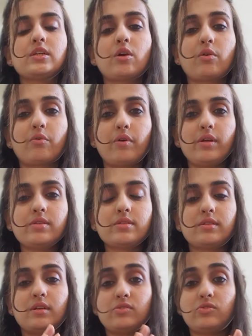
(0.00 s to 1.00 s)
your wrist
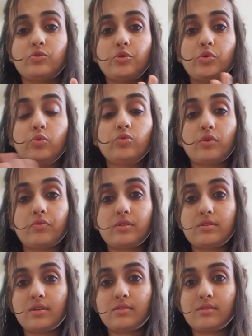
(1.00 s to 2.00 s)
there's no use of this
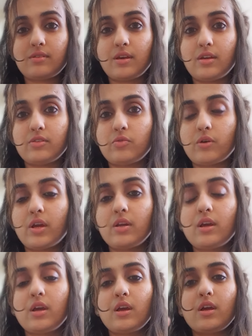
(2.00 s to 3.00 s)
exercise right
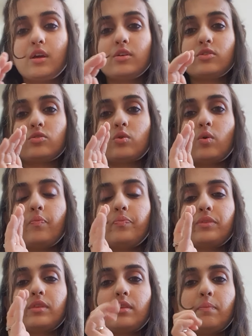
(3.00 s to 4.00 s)
so
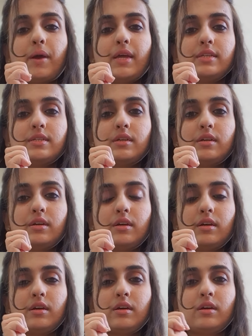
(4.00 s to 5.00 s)
bend
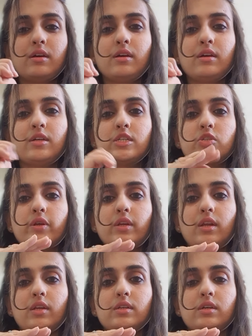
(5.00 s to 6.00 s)
straighten
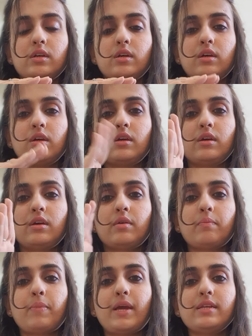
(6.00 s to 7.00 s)
it
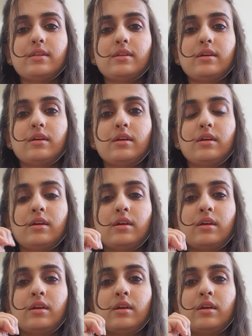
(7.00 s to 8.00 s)
bend
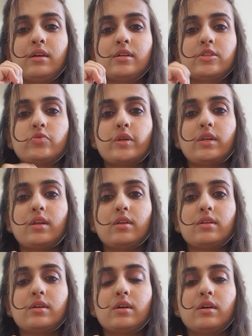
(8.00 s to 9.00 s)
straighten it
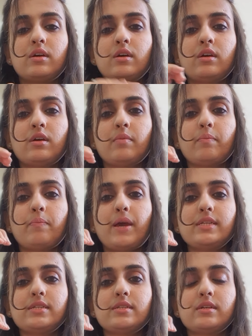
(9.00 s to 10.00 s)

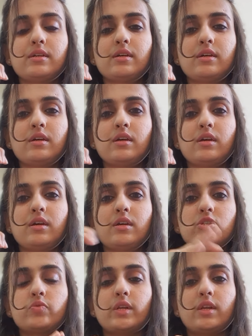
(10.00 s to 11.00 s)
bend
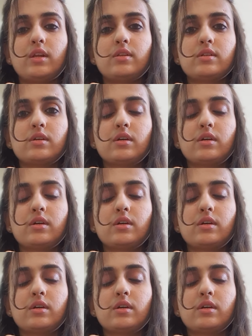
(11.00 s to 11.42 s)
straighten it